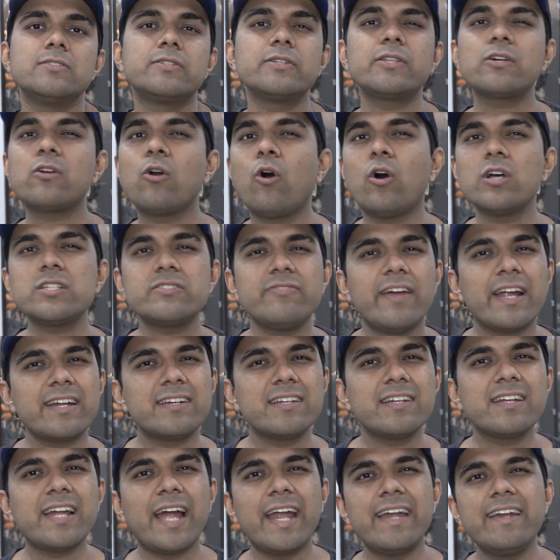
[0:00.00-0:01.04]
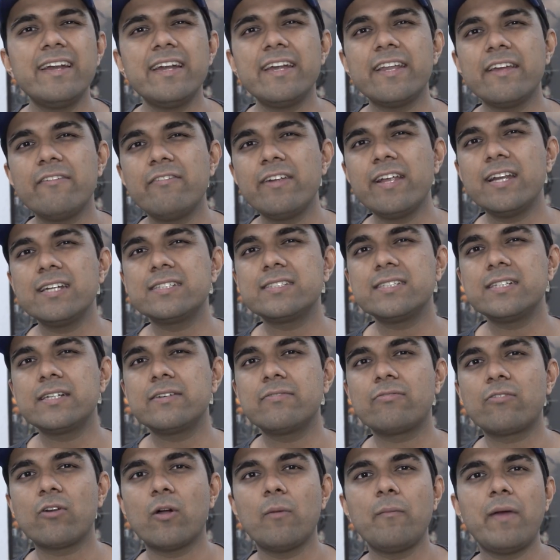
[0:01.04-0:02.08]
So the cost factor kinda deviates
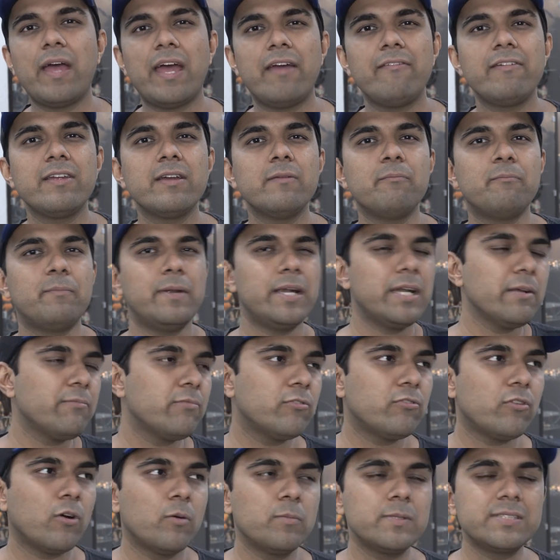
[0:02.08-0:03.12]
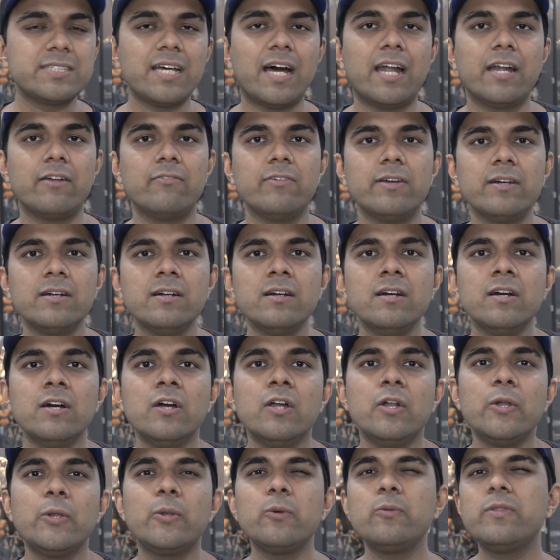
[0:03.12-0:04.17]
it from having a better performance hardware
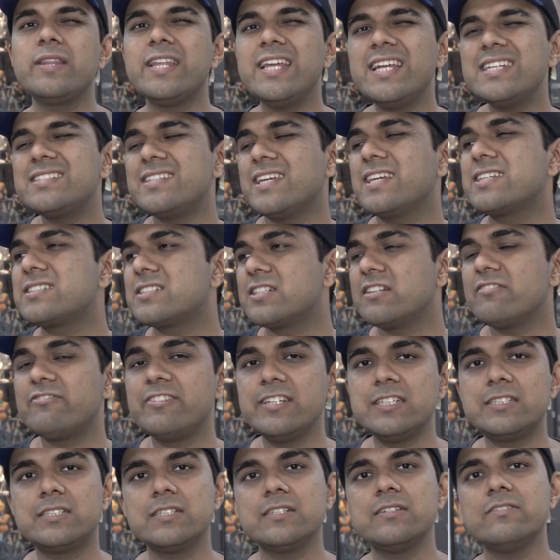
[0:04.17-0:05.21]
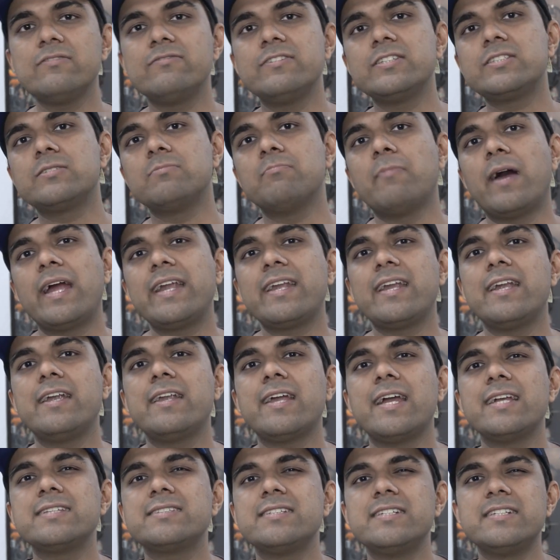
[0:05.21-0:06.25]
to these extra features which might
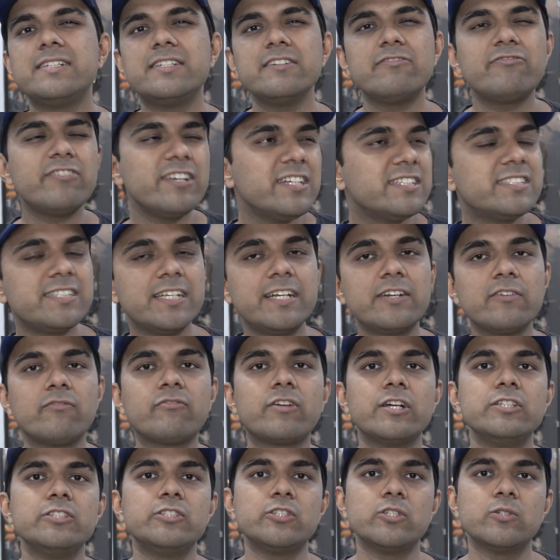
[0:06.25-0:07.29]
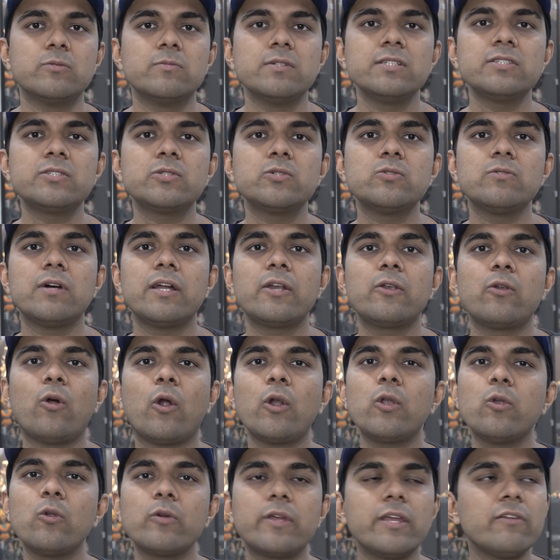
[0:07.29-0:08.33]
entice a different set of consumers who are
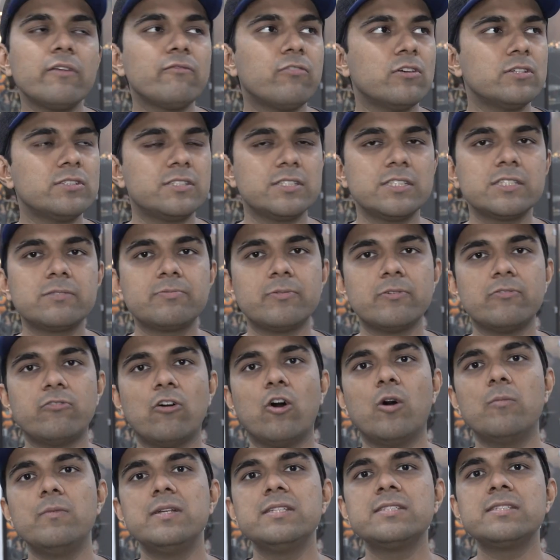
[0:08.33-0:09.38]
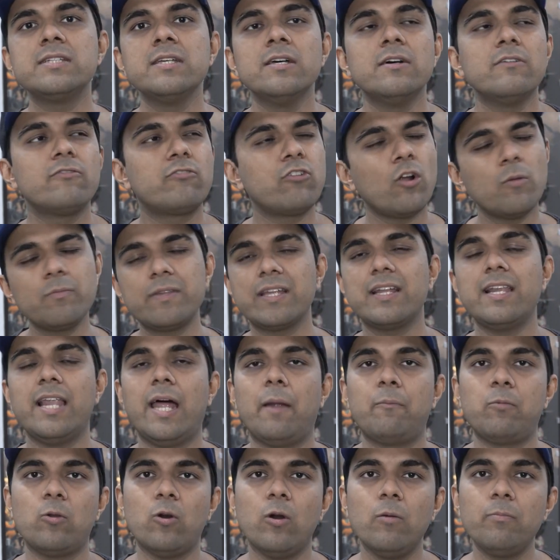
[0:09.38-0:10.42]
not looking for just performance from their
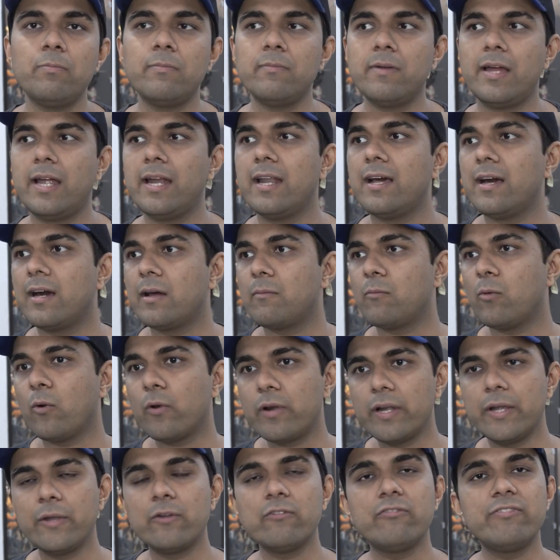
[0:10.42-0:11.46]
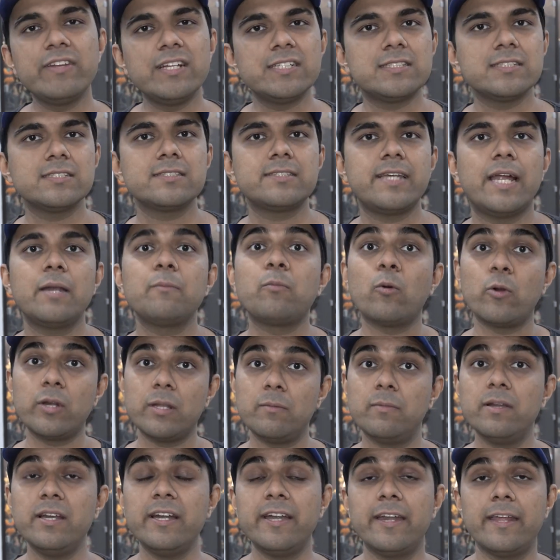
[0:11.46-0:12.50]
laptop and are more into features and
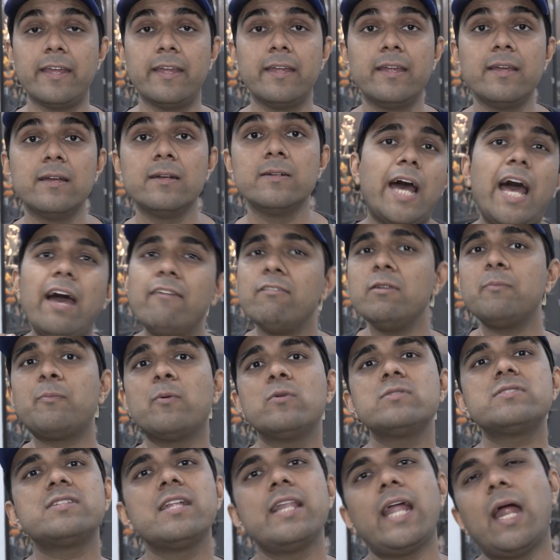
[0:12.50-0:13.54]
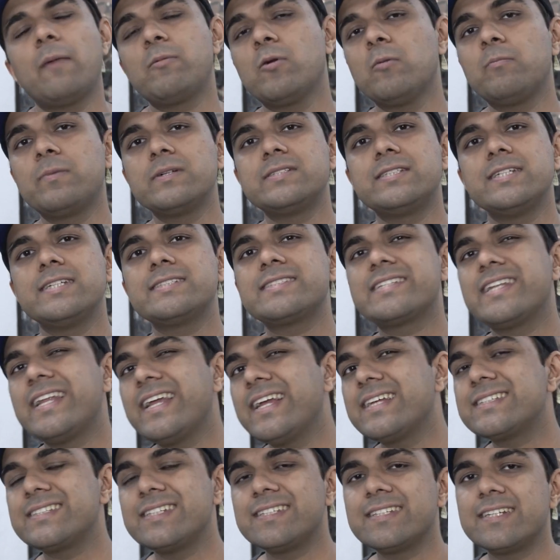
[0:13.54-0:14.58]
portability. I will post the laptop purchase
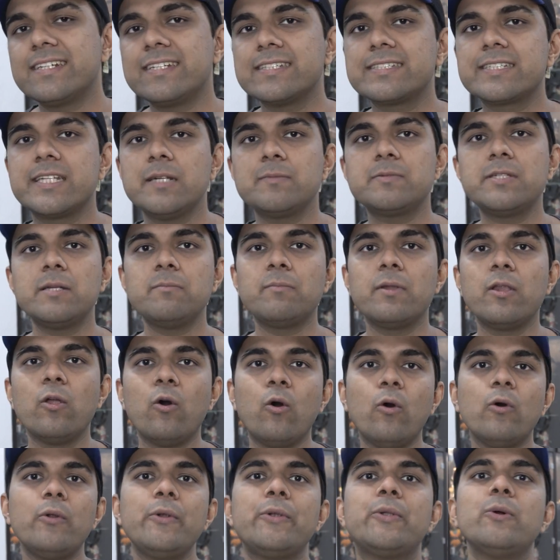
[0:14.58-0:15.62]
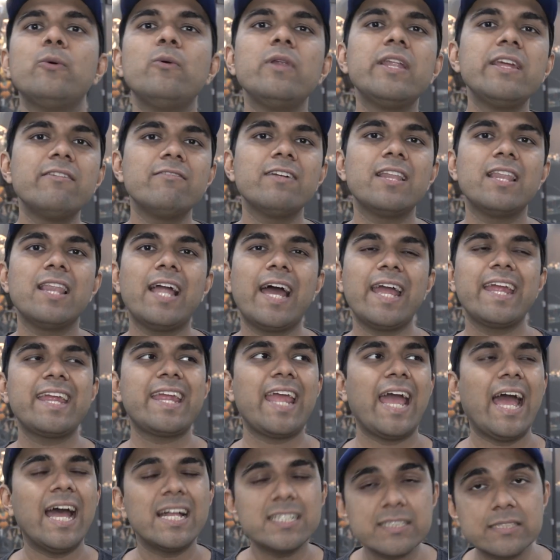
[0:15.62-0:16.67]
links in the description below. Do leave a
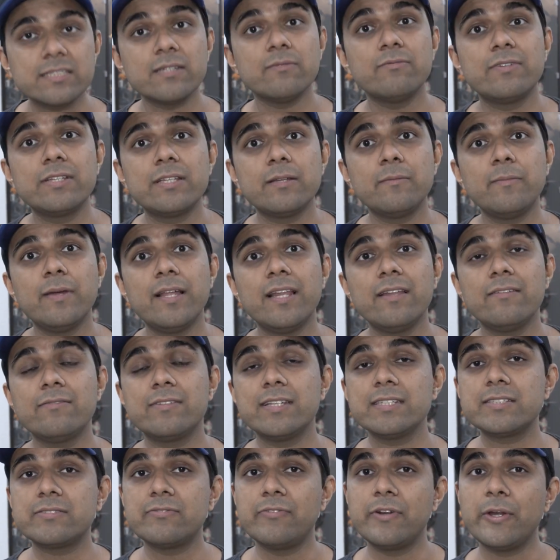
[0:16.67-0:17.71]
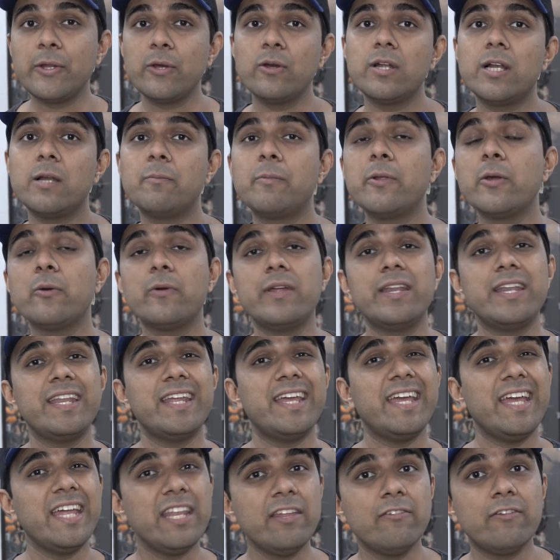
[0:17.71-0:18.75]
like and sub with the bell if this video helped you in
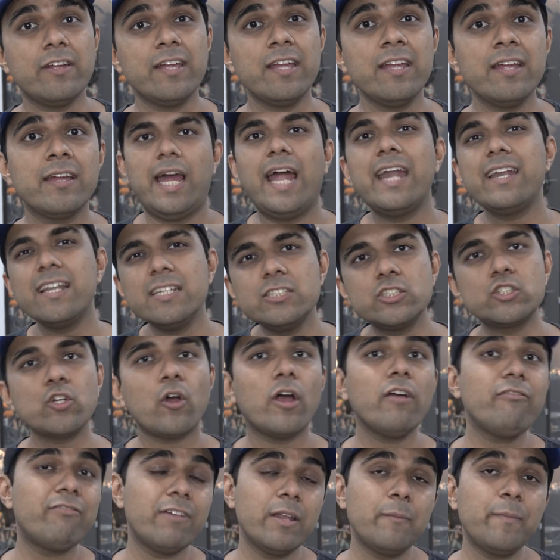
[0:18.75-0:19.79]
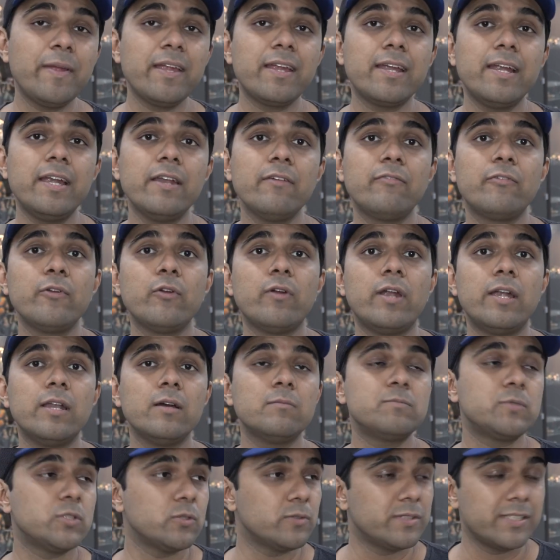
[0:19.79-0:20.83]
any way, and enjoy flipping it if you end
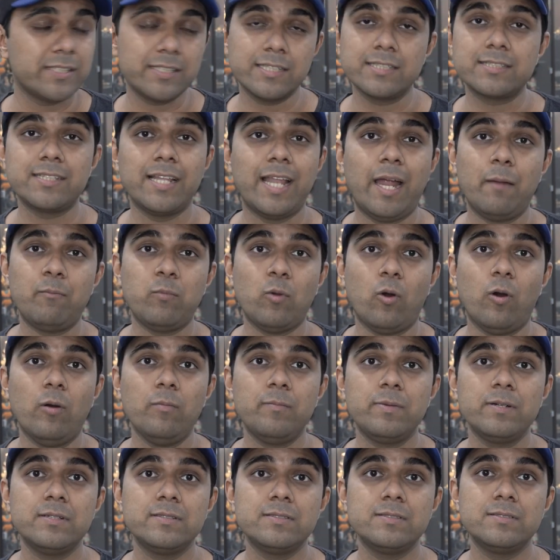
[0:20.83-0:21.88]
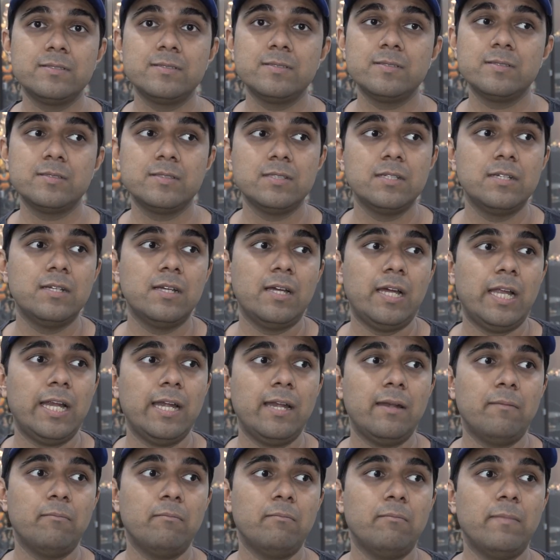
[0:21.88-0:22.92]
up choosing this laptop.
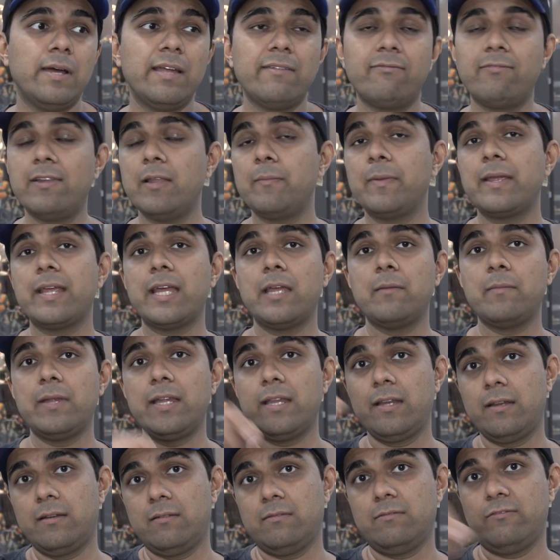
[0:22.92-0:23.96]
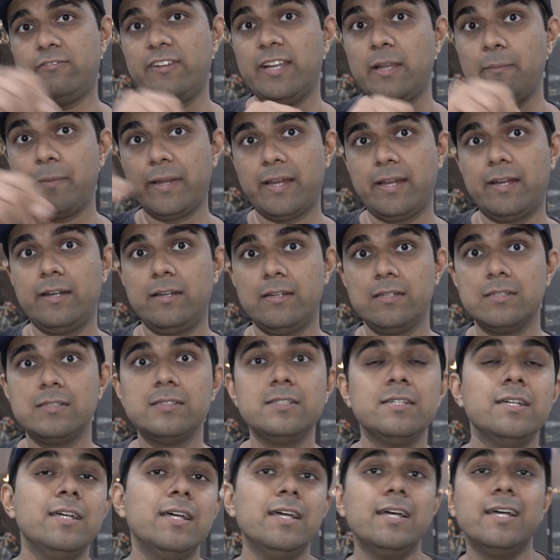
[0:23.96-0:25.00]
And by flipping I mean flipping it.
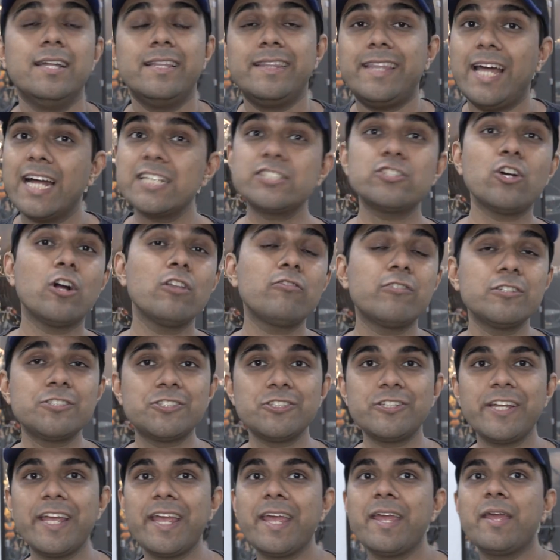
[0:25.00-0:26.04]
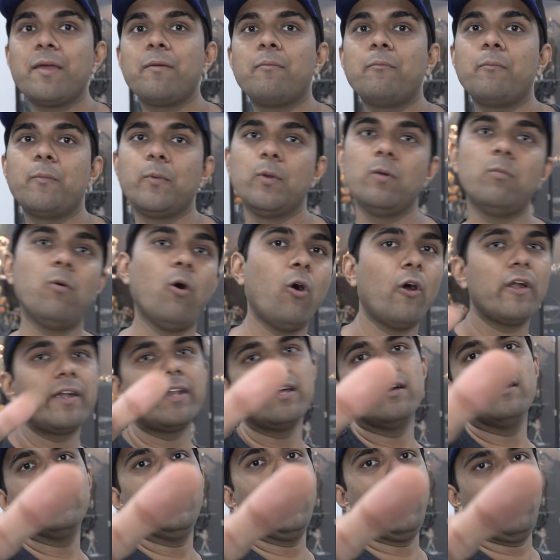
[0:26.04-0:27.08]
That's all for today.
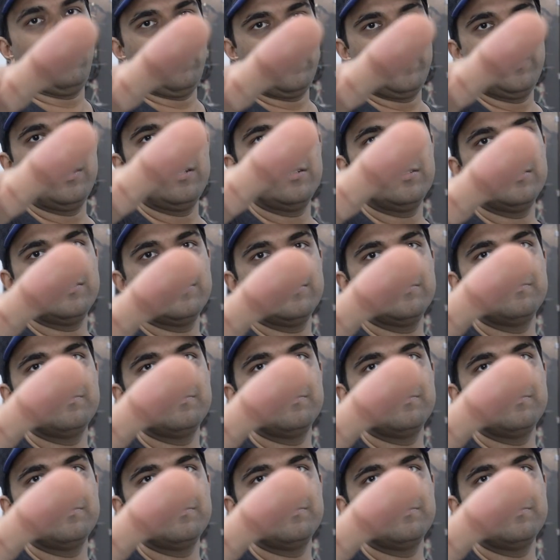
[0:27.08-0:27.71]
MuBot out.